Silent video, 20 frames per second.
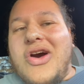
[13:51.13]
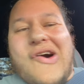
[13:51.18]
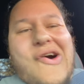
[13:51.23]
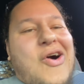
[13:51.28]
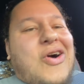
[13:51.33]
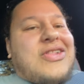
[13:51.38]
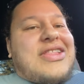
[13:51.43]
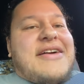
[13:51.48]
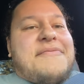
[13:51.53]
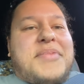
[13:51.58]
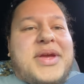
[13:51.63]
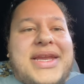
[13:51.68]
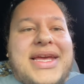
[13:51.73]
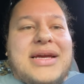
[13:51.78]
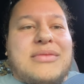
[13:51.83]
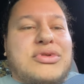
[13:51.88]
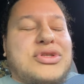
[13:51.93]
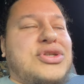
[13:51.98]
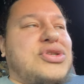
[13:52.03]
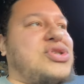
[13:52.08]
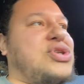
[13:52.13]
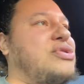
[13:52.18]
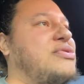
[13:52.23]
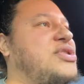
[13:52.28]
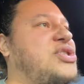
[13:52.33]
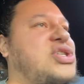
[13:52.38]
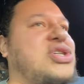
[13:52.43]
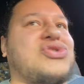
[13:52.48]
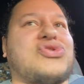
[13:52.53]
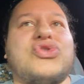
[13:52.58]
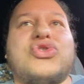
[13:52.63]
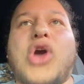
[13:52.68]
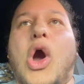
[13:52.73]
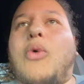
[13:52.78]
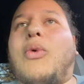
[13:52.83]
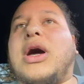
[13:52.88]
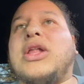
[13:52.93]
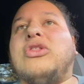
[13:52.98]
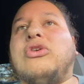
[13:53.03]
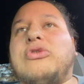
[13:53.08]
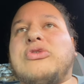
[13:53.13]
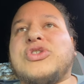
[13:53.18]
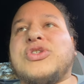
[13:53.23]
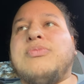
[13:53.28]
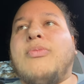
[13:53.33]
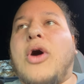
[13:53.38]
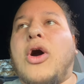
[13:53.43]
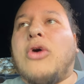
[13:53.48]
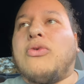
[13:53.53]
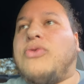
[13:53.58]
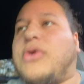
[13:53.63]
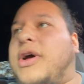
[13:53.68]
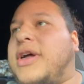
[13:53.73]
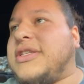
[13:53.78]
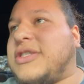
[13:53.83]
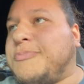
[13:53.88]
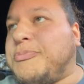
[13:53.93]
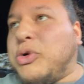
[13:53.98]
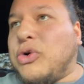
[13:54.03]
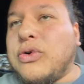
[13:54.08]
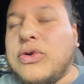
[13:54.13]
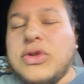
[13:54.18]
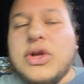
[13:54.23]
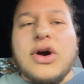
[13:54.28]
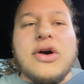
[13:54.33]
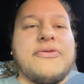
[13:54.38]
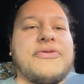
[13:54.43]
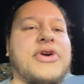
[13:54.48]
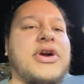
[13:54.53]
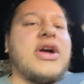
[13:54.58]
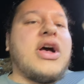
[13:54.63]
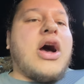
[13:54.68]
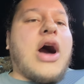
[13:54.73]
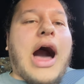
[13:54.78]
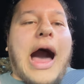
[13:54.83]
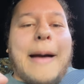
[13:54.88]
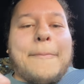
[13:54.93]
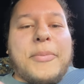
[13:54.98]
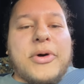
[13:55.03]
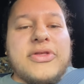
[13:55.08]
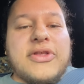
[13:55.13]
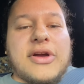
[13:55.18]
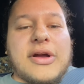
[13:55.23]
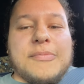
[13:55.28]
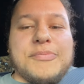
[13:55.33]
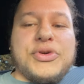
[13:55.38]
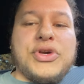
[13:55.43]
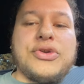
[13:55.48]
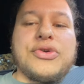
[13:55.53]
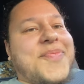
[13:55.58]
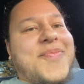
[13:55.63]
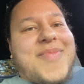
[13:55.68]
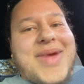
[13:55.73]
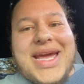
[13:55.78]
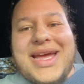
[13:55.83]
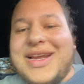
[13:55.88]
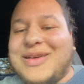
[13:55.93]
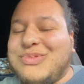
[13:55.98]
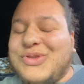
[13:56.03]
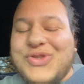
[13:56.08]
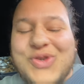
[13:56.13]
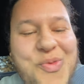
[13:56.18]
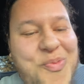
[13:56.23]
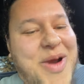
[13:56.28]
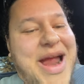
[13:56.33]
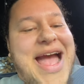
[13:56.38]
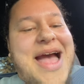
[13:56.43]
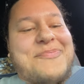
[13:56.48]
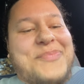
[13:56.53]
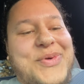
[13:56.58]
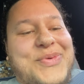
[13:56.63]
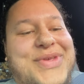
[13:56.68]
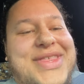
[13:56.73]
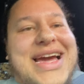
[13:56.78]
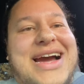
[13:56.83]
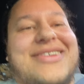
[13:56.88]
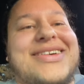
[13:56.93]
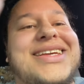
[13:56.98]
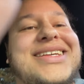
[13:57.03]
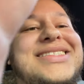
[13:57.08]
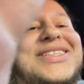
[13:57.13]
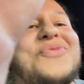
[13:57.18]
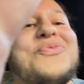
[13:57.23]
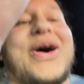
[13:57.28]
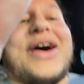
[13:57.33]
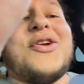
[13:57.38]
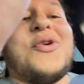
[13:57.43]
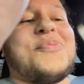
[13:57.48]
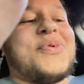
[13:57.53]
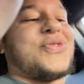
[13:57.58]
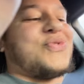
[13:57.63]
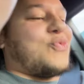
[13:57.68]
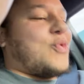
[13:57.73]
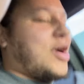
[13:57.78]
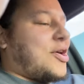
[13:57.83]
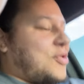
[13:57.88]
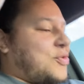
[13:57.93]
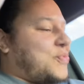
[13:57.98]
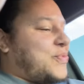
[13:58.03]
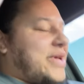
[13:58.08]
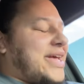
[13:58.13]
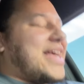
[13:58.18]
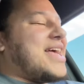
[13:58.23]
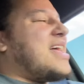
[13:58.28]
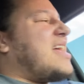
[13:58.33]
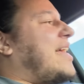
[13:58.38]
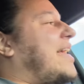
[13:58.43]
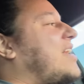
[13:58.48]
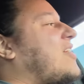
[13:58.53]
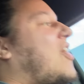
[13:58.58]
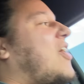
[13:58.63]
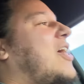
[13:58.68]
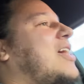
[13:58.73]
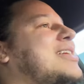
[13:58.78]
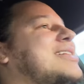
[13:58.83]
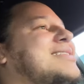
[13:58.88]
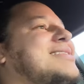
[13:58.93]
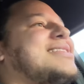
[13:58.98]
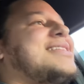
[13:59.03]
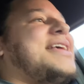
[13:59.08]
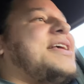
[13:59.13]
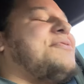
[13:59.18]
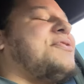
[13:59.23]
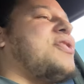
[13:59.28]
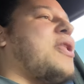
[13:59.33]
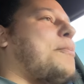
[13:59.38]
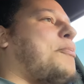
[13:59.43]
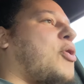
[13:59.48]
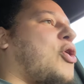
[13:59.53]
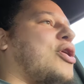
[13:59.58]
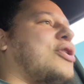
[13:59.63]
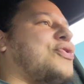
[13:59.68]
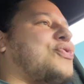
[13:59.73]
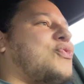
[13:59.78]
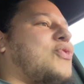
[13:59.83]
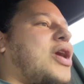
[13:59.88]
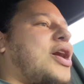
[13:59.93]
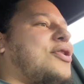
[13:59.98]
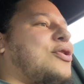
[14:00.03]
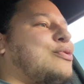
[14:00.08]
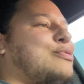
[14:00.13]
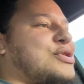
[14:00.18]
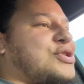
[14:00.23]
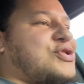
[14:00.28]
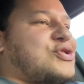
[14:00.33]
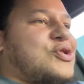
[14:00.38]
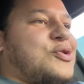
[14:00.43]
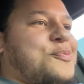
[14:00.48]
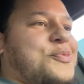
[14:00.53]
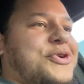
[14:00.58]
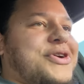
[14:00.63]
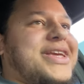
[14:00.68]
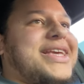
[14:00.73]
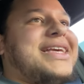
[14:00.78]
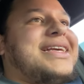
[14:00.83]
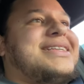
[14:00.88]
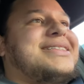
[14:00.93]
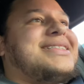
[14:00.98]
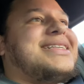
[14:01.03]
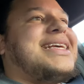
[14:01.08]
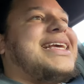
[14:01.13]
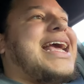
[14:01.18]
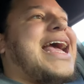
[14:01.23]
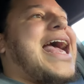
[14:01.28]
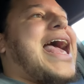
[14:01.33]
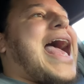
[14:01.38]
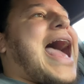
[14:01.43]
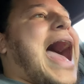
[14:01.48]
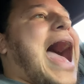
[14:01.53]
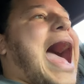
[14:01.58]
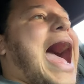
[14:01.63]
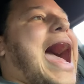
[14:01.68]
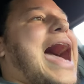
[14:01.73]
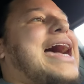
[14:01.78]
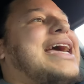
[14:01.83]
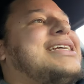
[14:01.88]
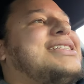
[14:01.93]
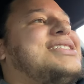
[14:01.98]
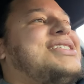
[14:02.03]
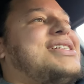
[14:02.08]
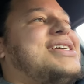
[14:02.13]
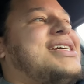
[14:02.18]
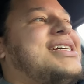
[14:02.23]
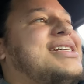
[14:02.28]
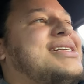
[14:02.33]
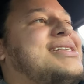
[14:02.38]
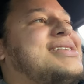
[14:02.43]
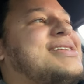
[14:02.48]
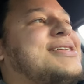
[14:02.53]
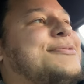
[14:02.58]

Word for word: all I've been able to do is just go on little small runs, pull over, hop on the computer. Man, I'm super happy with how easy wide open throttle went, and honestly, even the part throttle was super easy. I just